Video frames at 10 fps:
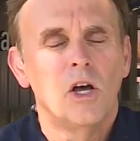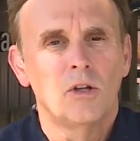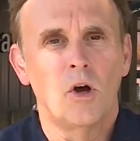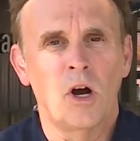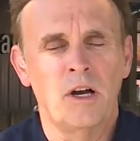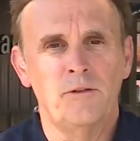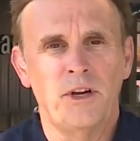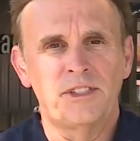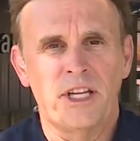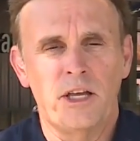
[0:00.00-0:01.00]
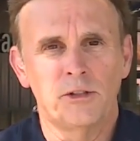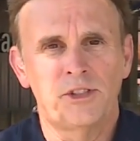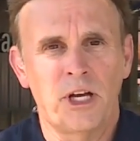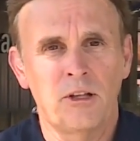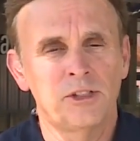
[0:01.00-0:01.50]
Laura, investigators
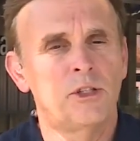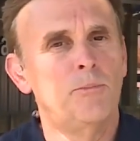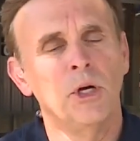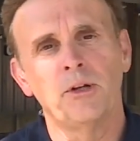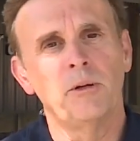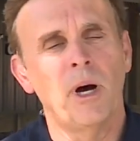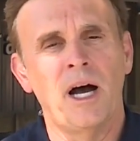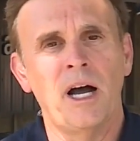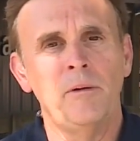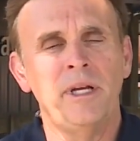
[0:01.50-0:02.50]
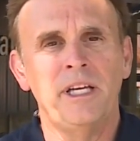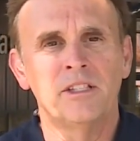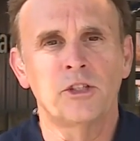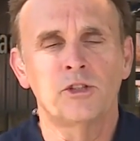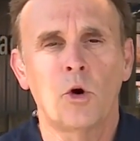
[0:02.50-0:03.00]
tell us the building behind me
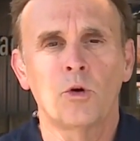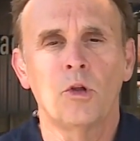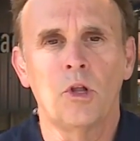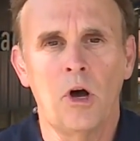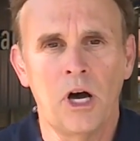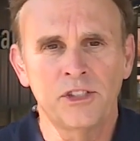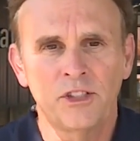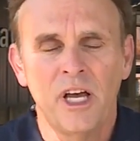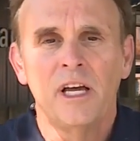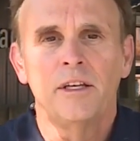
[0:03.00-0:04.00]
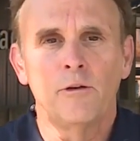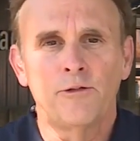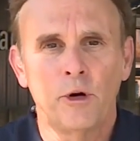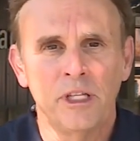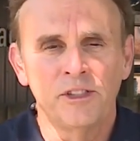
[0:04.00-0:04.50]
is a total loss. Now,
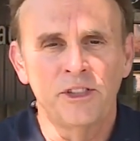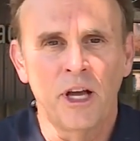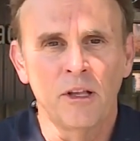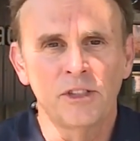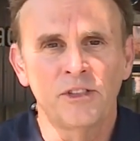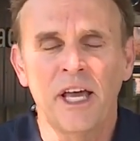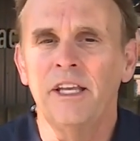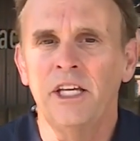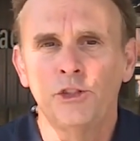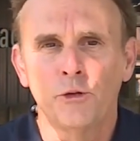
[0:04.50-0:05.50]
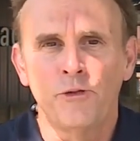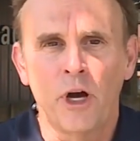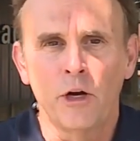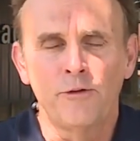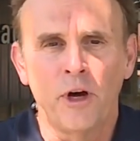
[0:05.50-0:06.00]
friends tell us that injured
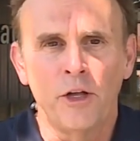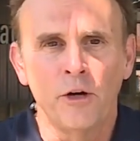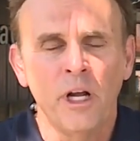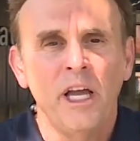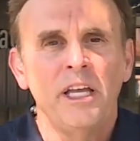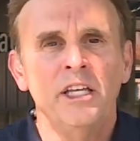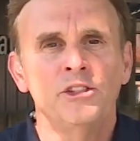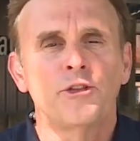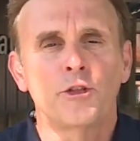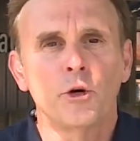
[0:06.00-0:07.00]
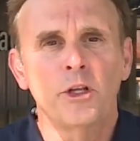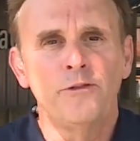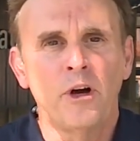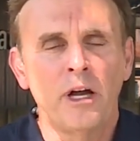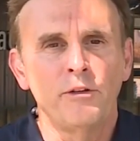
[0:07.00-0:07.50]
firefighter is
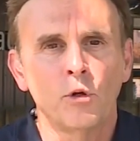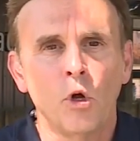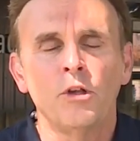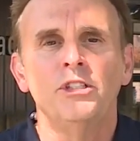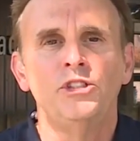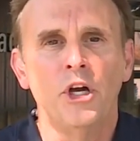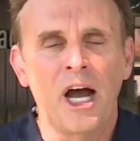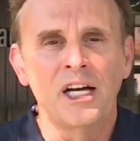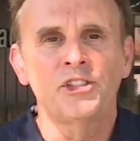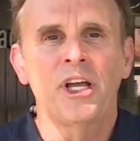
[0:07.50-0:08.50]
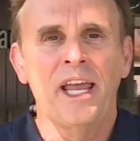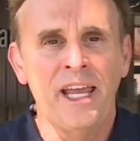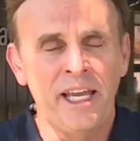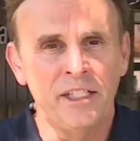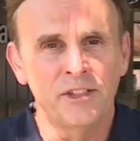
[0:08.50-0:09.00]
35-year-old Josh
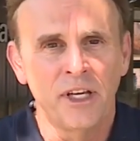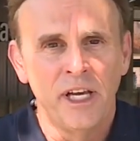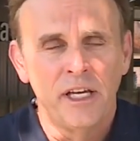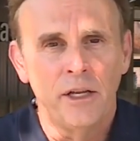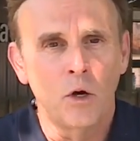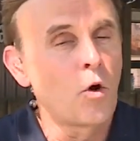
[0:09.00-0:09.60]
Haynes. Now,